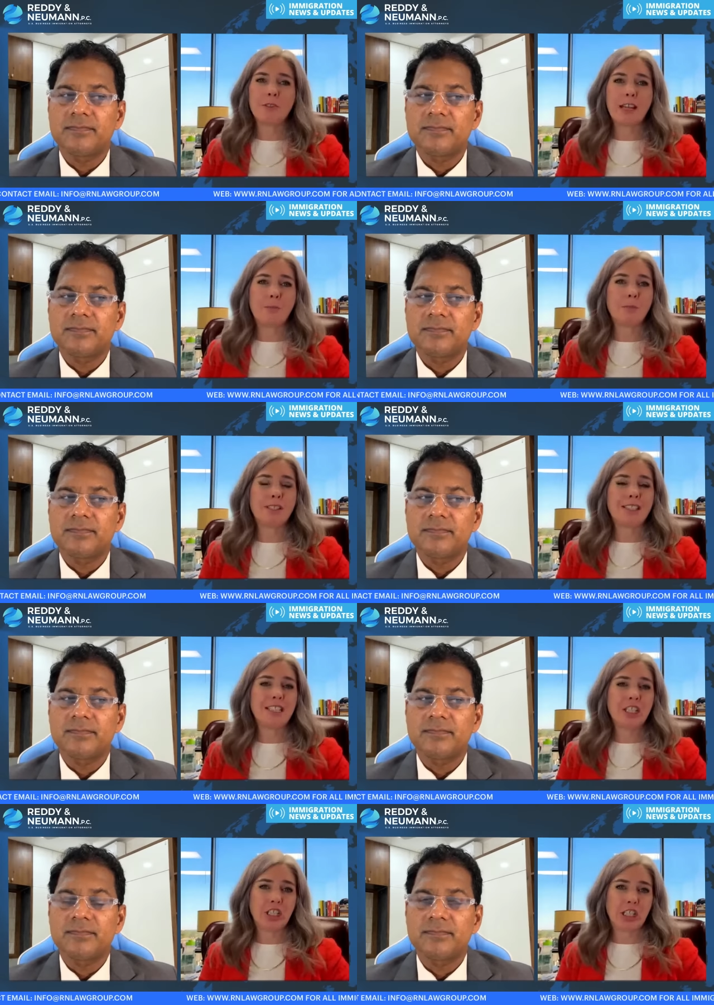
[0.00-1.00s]
Speaker 1: full-time
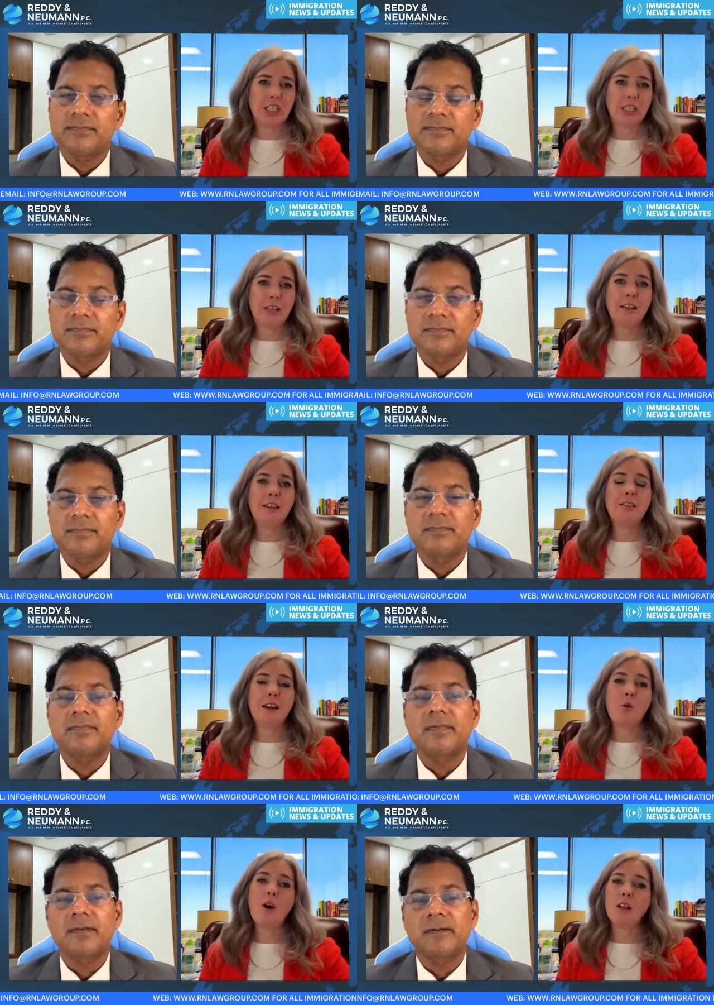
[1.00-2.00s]
position
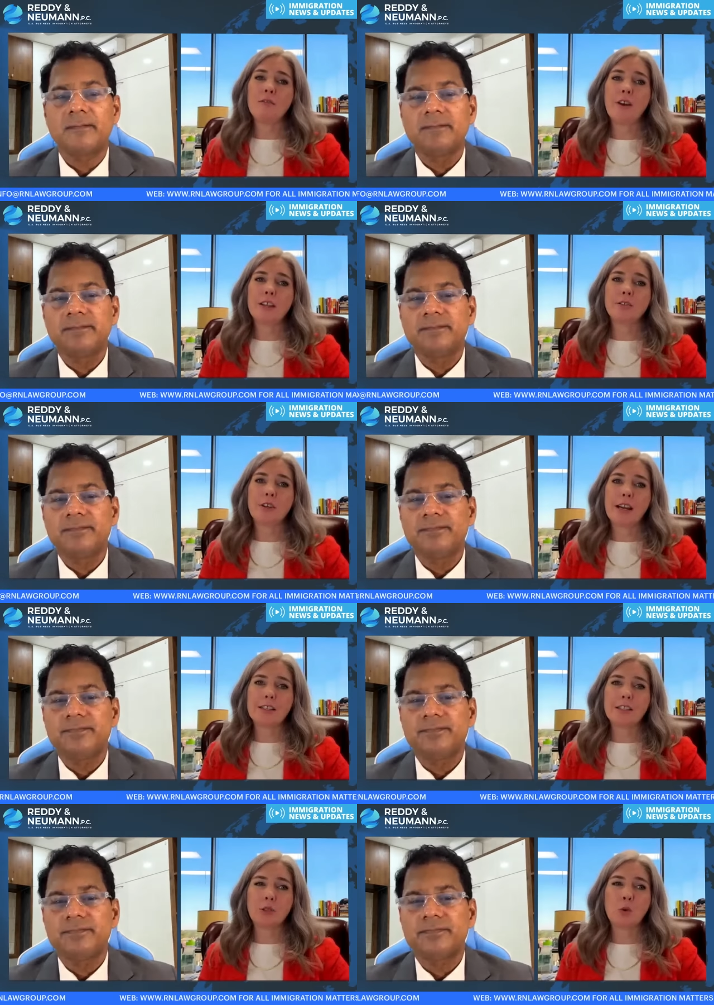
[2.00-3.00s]
that qualifies for
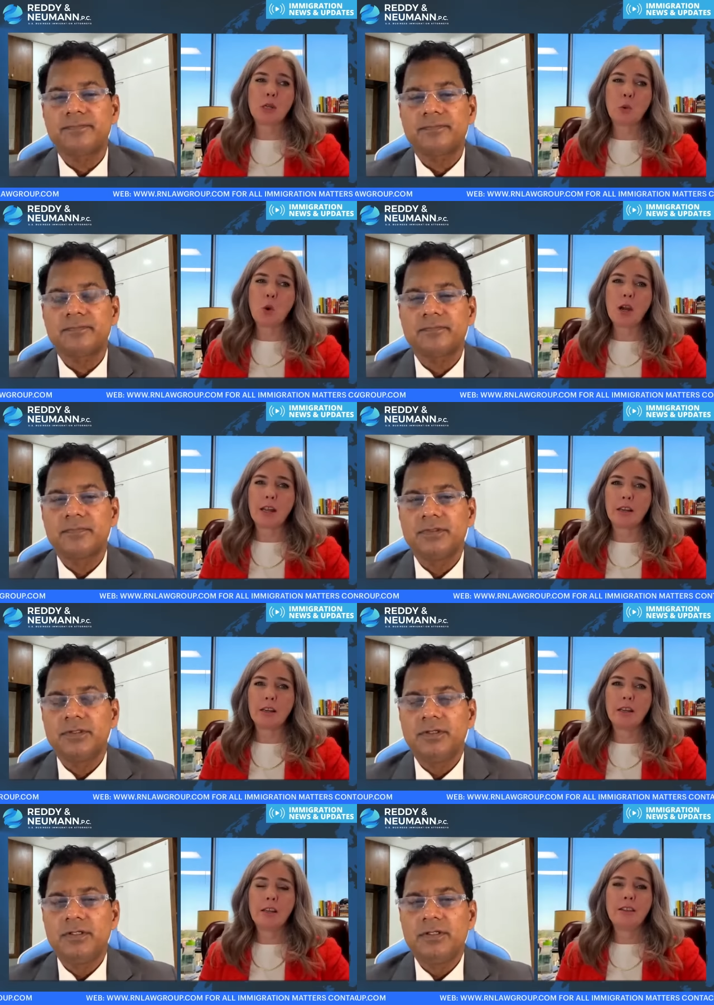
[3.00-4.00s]
AC21?
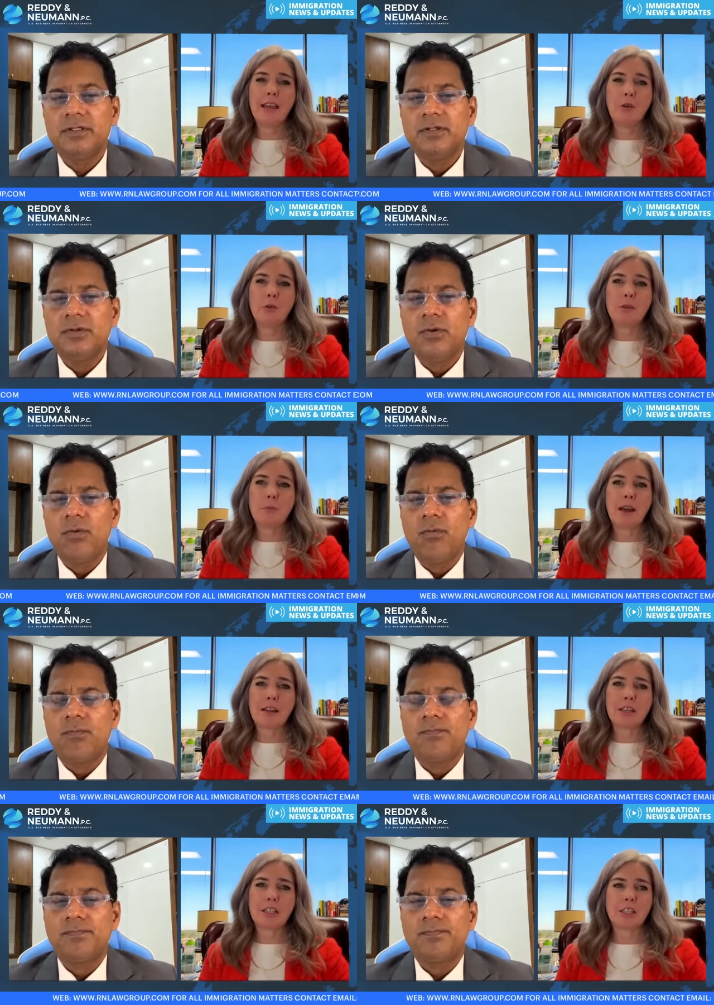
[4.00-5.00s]
That would be my
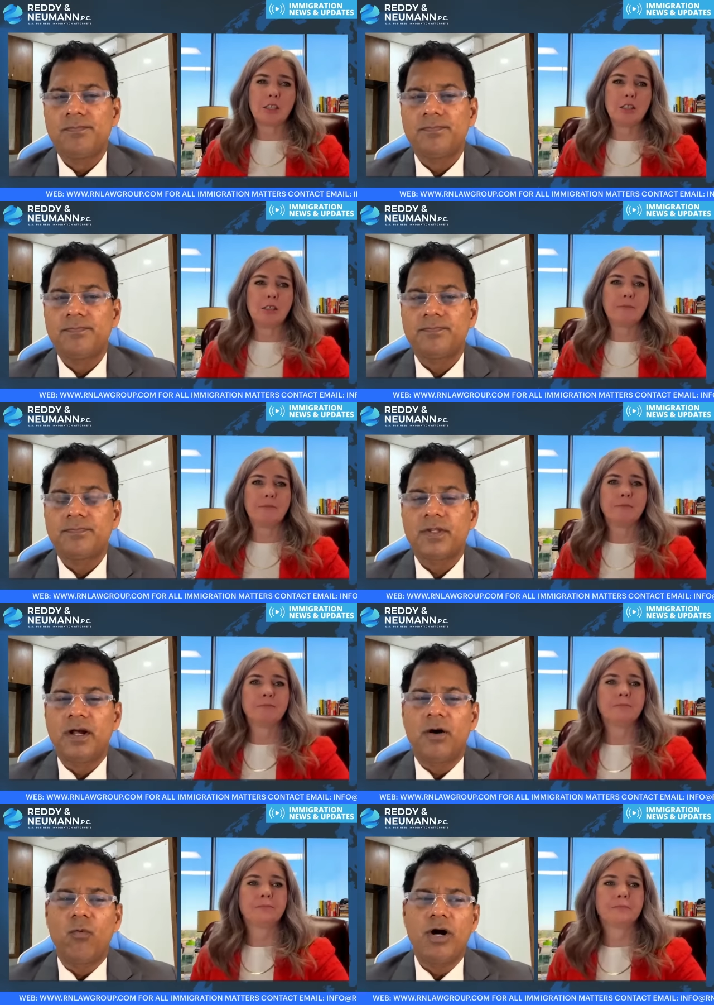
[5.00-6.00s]
concern.
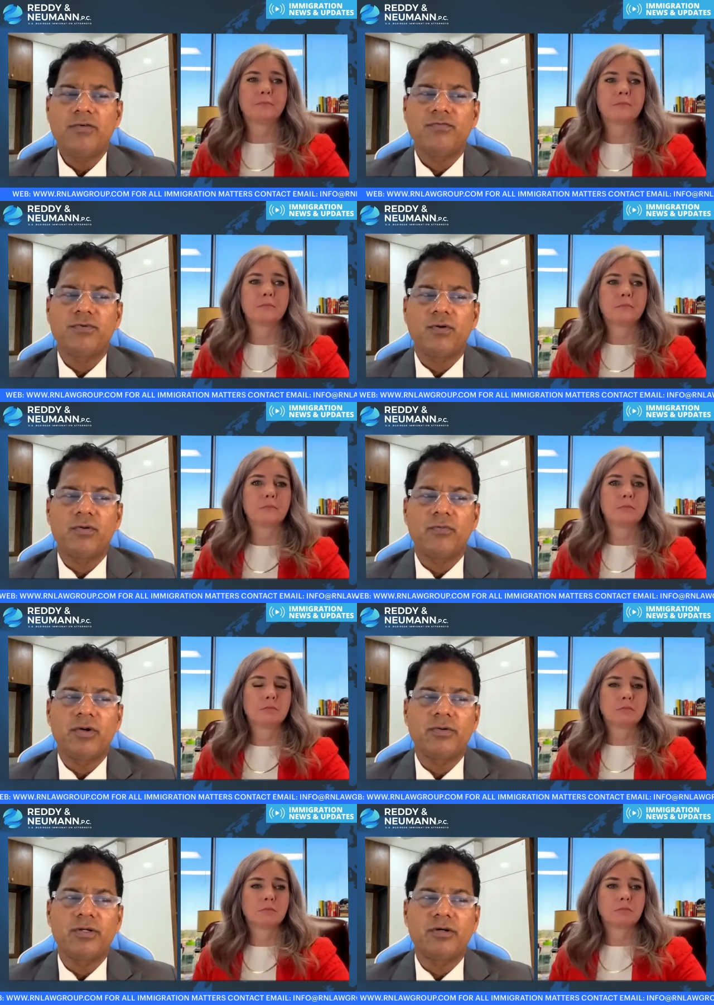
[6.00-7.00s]
Speaker 2: What if,
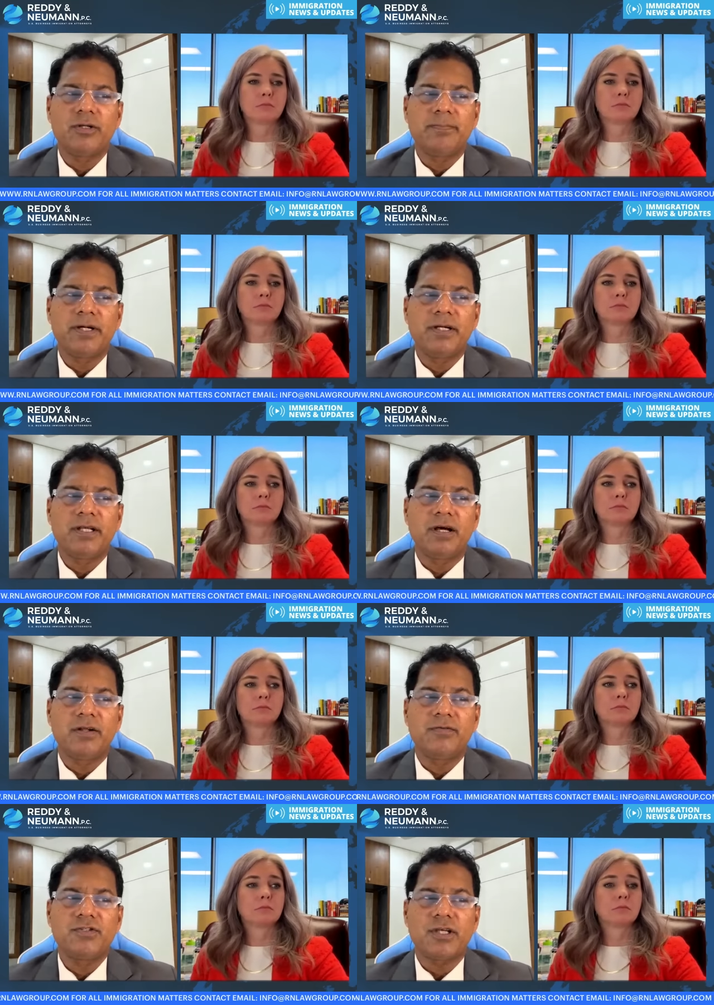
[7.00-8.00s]
depending on
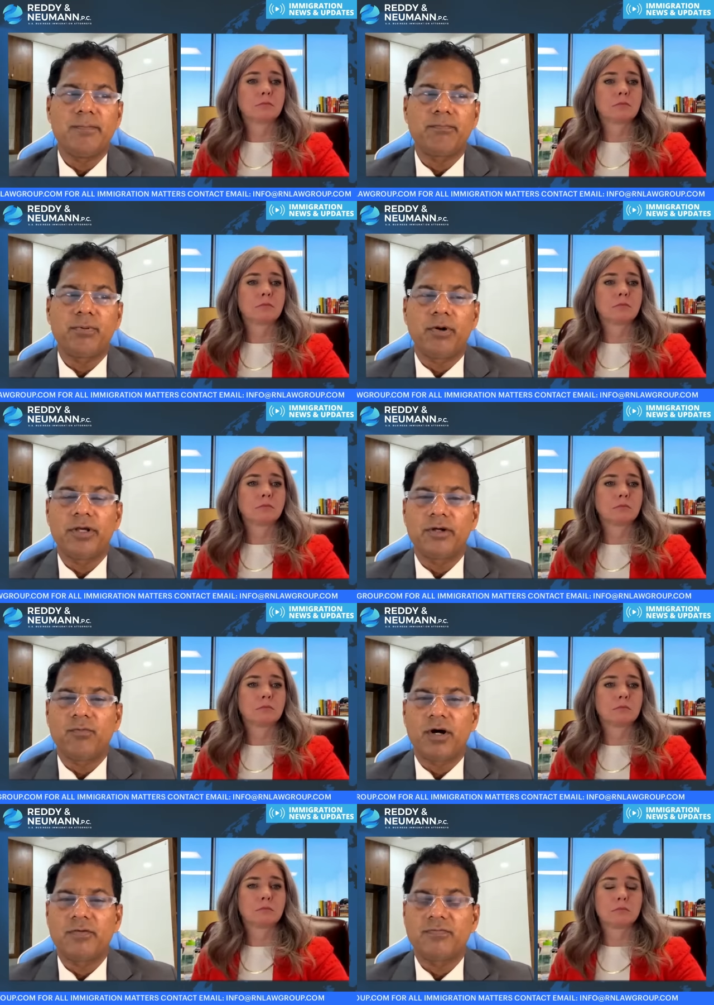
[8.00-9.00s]
if his employer,
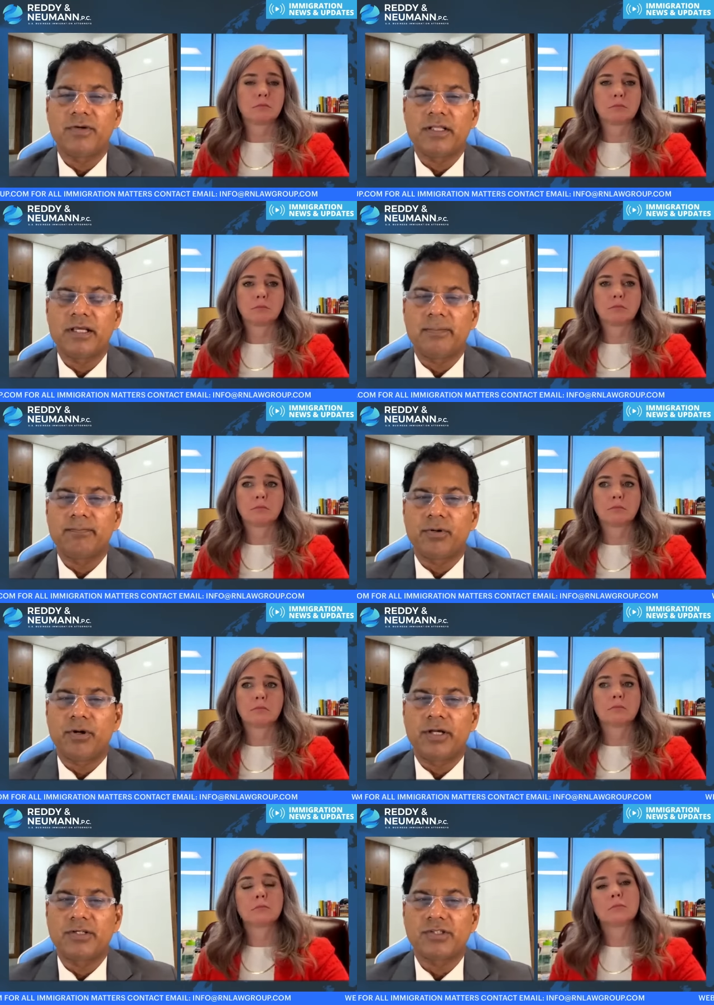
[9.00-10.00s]
what if the
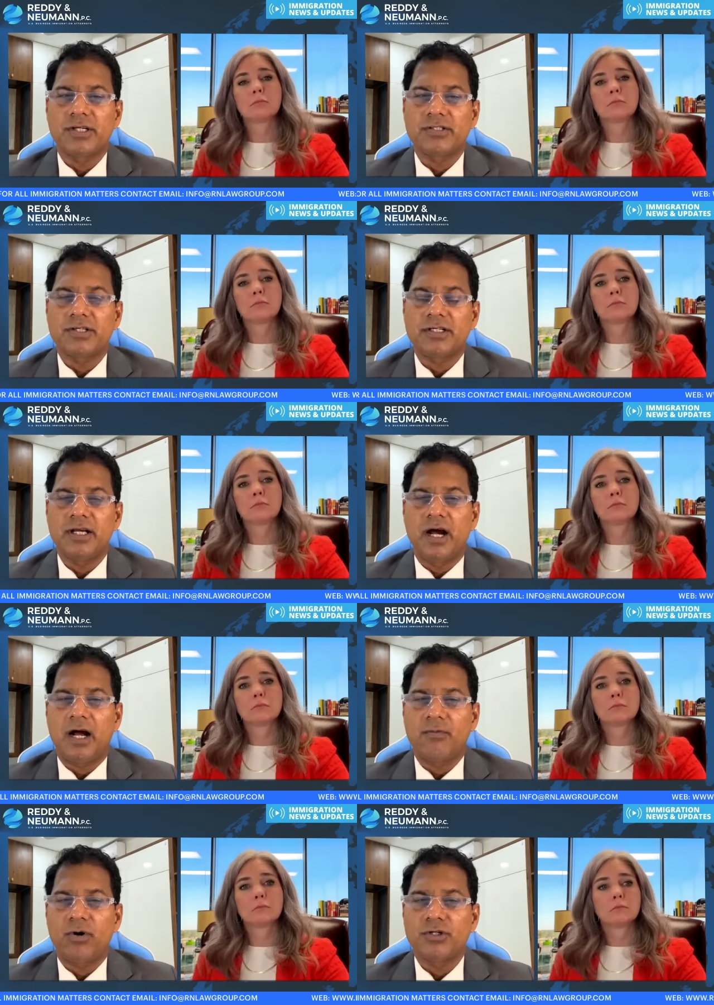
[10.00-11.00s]
employer says that, yeah,
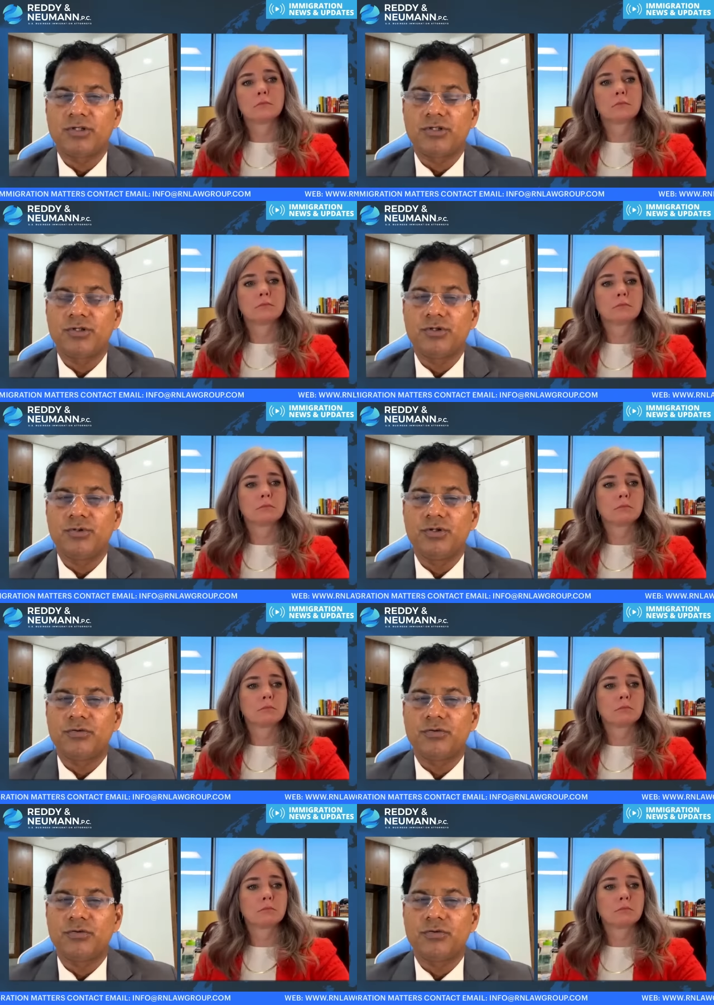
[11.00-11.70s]
I want you to do